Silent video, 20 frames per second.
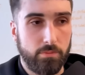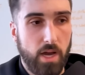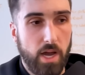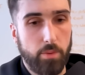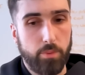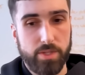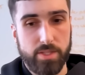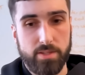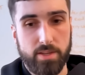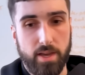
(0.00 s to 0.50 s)
I
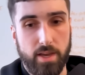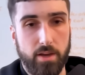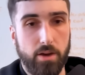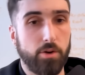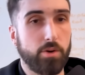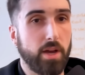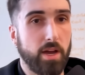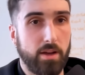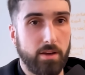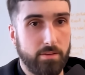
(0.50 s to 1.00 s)
would say,
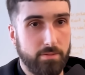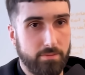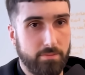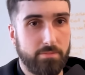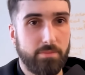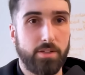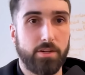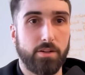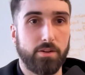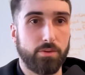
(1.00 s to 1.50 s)
okay,
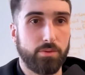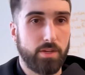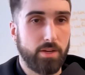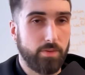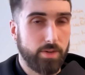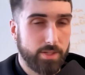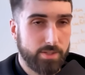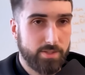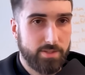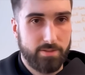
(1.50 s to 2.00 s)

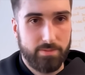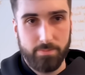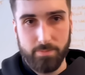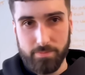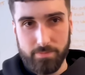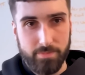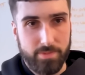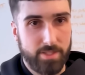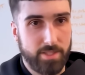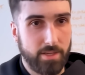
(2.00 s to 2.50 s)
give us
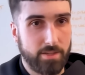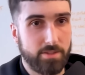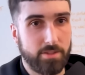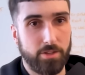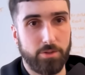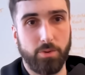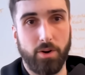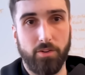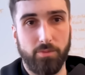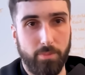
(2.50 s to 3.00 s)
6
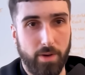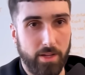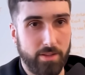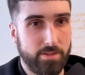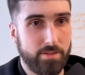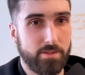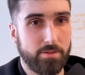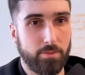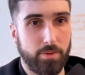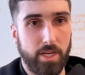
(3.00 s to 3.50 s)
to 12
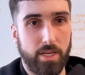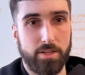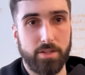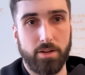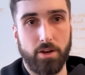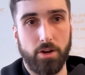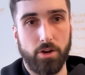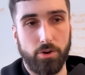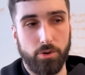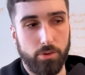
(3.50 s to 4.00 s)
months. We need to
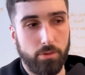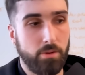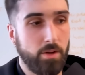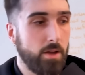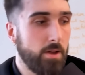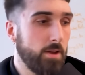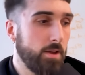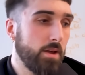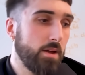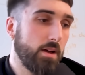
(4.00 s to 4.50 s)
go
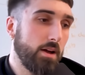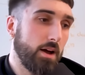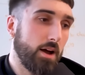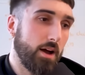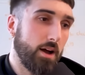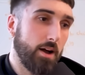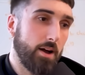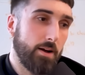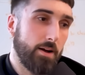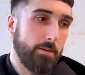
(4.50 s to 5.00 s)

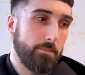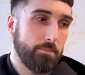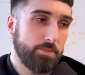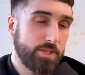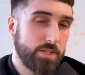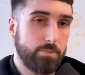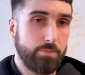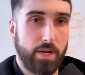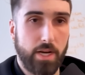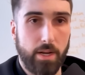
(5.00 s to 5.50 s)

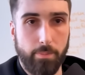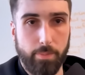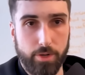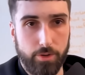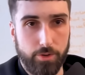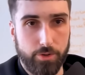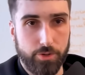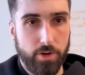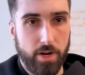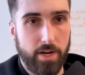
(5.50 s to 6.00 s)
spin up a
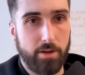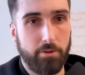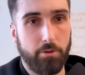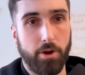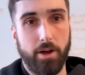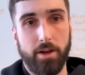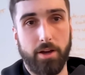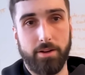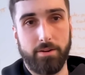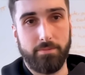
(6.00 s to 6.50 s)
new training
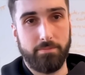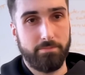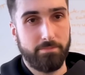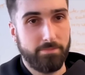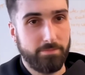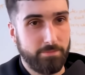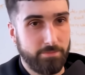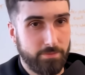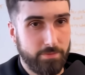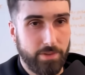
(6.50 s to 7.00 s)
run,
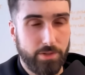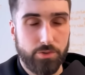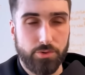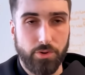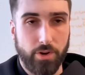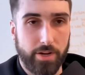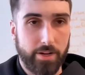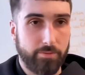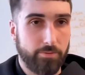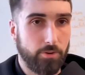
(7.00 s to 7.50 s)

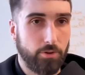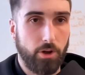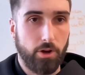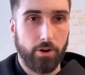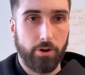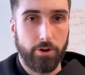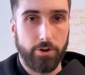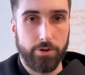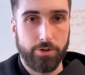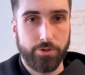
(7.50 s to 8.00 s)
train it for
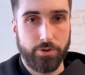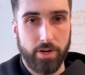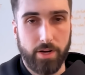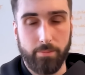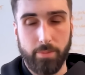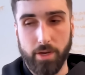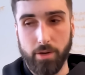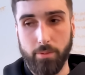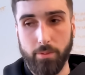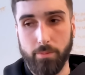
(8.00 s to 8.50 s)
longer, train
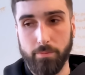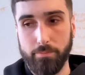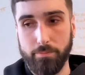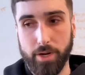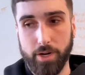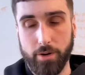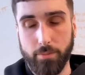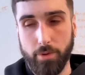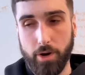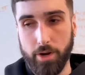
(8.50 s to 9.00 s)
a
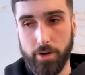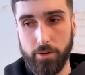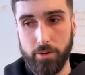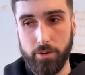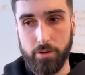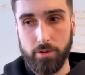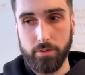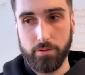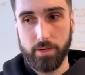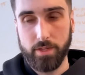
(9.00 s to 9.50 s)
bigger
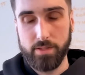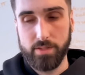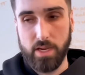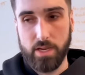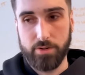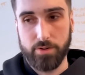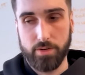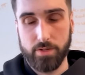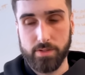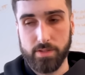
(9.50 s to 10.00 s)
model, et
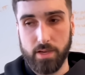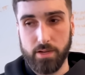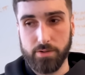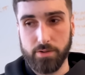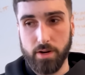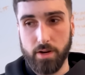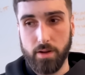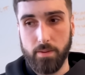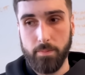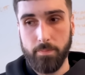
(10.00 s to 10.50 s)
cetera, et
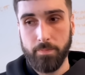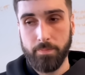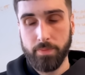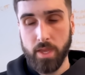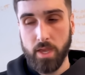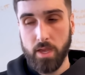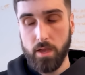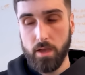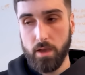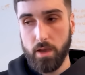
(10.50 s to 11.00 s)
cetera.
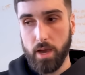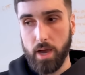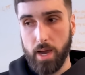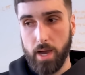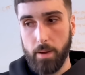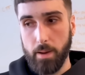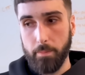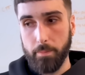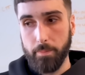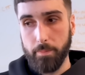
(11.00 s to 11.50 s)

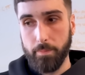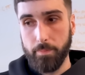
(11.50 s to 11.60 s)
Now